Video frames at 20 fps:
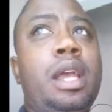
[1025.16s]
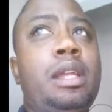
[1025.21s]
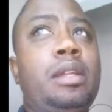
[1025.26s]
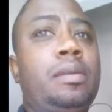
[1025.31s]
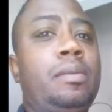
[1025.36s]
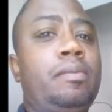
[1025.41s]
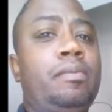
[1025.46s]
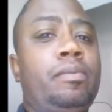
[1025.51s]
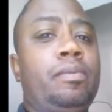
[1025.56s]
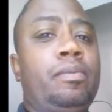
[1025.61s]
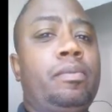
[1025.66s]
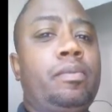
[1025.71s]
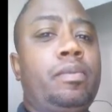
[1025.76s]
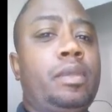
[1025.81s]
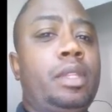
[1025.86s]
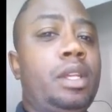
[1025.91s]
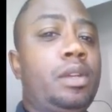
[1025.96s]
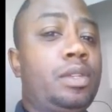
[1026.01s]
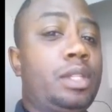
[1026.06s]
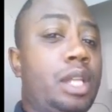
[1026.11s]
like,
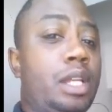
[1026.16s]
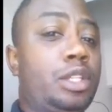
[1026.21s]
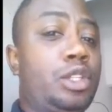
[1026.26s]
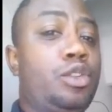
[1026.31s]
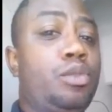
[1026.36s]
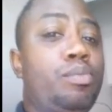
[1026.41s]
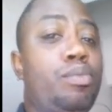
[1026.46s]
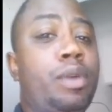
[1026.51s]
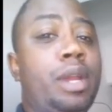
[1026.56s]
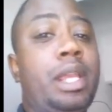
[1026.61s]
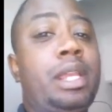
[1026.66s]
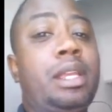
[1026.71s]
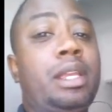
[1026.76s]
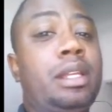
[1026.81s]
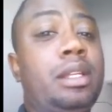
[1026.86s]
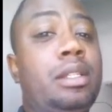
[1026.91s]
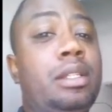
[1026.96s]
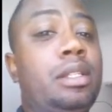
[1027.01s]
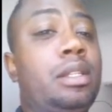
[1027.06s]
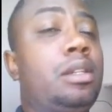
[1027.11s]
there was like two
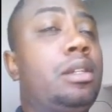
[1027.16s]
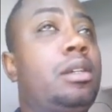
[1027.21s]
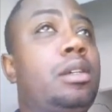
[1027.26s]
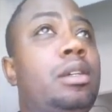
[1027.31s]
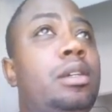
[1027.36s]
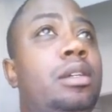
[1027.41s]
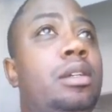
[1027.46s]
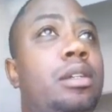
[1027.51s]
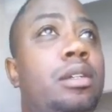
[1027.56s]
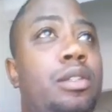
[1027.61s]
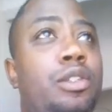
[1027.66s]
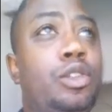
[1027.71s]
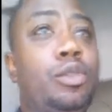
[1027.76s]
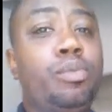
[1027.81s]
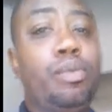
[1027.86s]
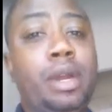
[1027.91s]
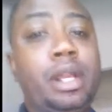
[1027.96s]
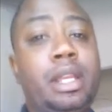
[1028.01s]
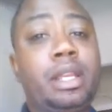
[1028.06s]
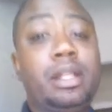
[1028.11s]
break-ins
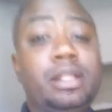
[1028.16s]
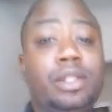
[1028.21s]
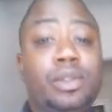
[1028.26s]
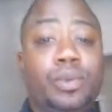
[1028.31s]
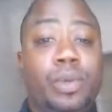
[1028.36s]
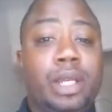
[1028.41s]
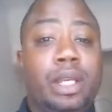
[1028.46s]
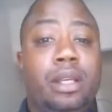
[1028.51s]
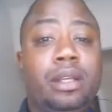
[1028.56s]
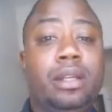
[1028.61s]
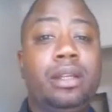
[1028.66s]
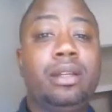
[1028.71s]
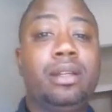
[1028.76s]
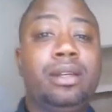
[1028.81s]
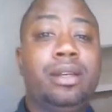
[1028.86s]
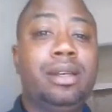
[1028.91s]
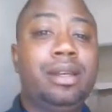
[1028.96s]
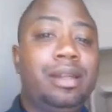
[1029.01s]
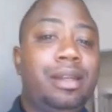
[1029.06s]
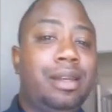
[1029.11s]
a week.
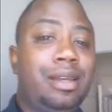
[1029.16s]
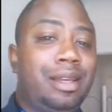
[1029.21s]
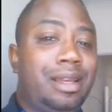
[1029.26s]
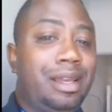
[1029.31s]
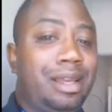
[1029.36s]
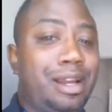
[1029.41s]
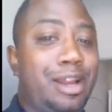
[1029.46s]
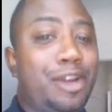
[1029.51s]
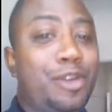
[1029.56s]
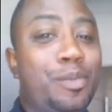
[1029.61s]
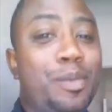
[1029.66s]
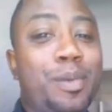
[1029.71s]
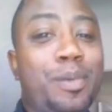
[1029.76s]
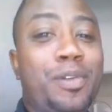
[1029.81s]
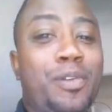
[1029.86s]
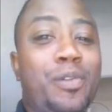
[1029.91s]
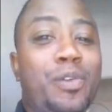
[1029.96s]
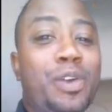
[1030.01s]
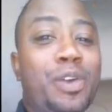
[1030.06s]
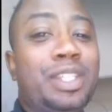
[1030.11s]
And I
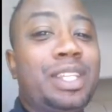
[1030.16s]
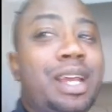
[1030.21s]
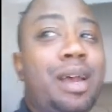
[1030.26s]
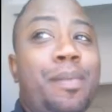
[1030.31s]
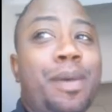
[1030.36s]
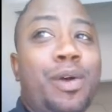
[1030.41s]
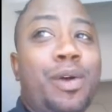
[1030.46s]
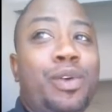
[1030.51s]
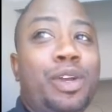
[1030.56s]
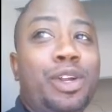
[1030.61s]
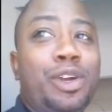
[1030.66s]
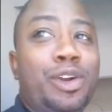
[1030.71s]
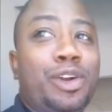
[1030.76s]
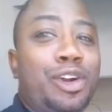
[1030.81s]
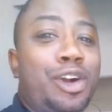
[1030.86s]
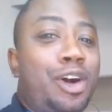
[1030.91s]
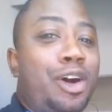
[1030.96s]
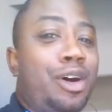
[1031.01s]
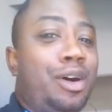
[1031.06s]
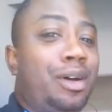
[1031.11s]
remember the first time I went on
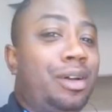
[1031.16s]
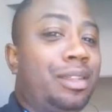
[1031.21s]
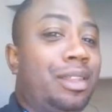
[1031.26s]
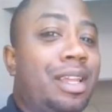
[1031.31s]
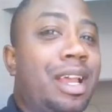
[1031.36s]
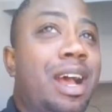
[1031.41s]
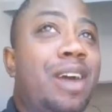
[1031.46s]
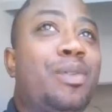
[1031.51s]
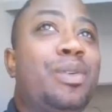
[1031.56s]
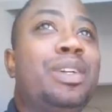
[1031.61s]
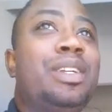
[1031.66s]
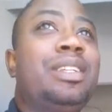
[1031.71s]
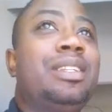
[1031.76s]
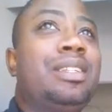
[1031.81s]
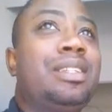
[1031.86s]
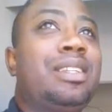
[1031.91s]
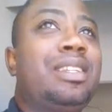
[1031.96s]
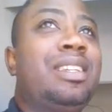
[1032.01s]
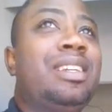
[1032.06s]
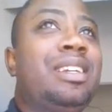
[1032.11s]
call, that
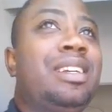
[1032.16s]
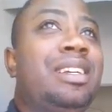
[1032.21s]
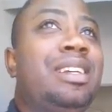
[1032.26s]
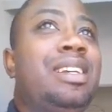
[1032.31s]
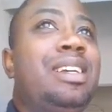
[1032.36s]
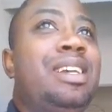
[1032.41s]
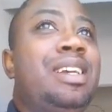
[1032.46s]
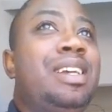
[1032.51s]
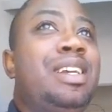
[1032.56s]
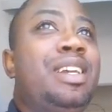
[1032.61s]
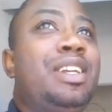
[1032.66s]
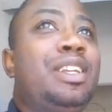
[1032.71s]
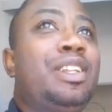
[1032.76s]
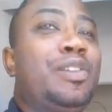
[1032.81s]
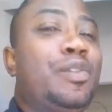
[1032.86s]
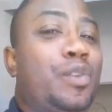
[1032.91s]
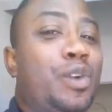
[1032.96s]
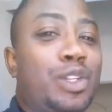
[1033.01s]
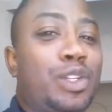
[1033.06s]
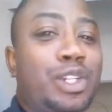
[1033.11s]
was
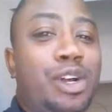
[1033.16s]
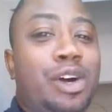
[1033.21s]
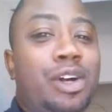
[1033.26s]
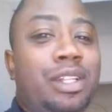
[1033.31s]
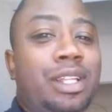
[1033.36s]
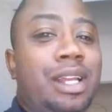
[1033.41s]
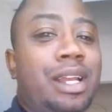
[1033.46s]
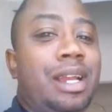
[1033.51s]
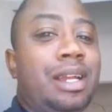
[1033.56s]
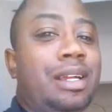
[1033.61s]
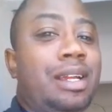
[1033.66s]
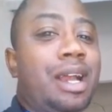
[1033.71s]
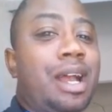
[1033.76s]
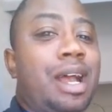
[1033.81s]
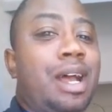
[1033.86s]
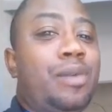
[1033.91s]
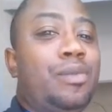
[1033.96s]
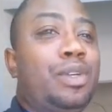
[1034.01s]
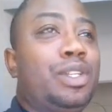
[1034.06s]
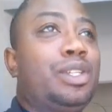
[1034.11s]
the first call that I
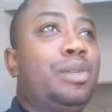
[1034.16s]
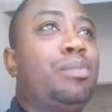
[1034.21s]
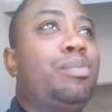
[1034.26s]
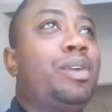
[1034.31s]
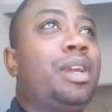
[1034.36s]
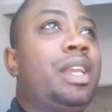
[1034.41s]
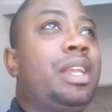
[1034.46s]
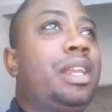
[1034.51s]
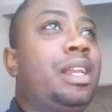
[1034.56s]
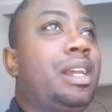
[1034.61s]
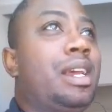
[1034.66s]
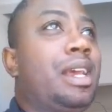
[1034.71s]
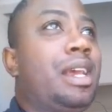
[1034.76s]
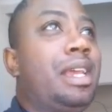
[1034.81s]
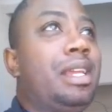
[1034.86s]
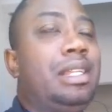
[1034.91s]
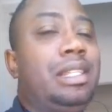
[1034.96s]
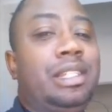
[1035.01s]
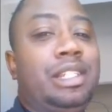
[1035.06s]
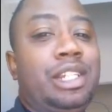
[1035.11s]
got was a break-in. I
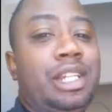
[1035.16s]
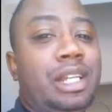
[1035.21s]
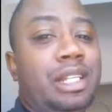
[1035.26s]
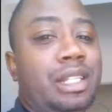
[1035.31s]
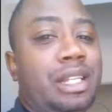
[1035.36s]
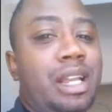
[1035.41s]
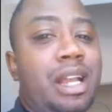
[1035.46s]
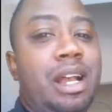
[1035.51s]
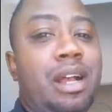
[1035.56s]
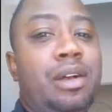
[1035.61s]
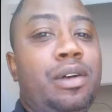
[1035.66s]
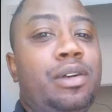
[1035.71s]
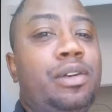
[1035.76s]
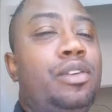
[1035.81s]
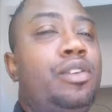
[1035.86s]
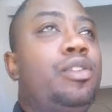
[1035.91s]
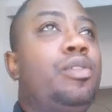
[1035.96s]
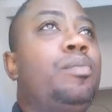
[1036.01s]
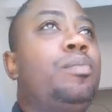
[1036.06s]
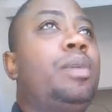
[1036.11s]
had just got
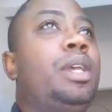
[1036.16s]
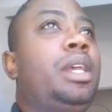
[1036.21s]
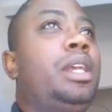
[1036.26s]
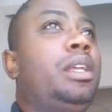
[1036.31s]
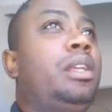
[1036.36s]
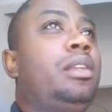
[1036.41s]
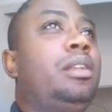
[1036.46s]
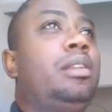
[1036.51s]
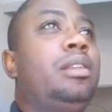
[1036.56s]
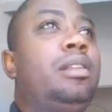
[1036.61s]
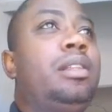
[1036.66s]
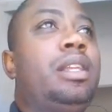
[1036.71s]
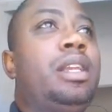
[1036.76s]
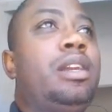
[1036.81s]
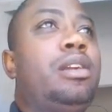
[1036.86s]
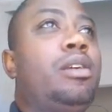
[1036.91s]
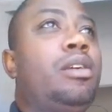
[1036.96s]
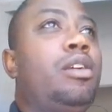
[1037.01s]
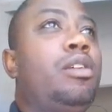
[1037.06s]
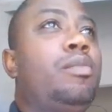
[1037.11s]
home and
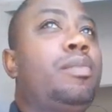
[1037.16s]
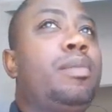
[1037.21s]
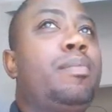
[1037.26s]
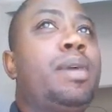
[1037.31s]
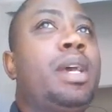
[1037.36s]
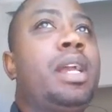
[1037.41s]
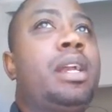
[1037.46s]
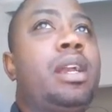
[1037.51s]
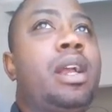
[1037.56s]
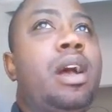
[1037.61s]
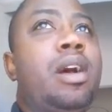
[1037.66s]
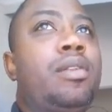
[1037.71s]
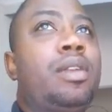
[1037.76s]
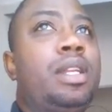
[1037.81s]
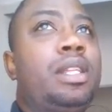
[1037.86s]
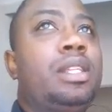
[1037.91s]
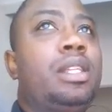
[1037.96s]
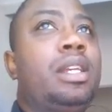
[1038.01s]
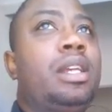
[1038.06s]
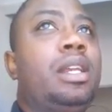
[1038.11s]
they called me back out
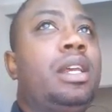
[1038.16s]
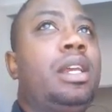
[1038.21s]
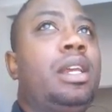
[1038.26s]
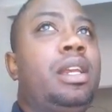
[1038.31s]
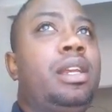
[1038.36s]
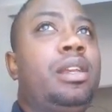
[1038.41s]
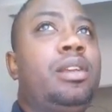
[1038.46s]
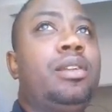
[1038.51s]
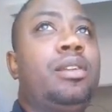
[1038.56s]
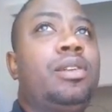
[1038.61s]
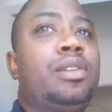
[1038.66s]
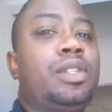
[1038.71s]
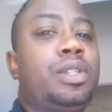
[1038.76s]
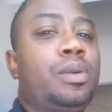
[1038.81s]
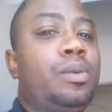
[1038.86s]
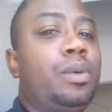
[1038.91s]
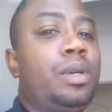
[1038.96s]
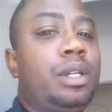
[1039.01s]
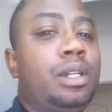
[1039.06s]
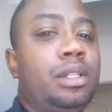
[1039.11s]
and they said, hey, you know,
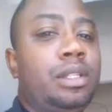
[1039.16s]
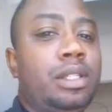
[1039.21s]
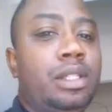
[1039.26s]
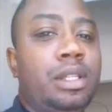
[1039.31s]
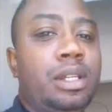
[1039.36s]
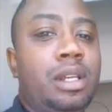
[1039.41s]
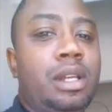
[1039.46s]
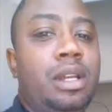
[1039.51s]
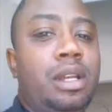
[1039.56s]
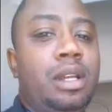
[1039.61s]
someone's